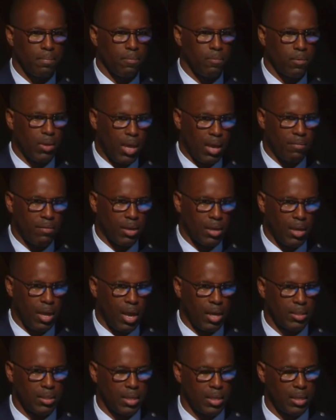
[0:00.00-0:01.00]
we have a
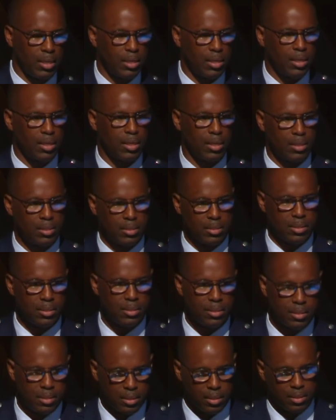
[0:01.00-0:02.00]
colleague,
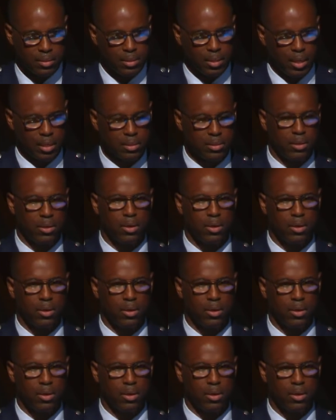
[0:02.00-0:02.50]
Dr.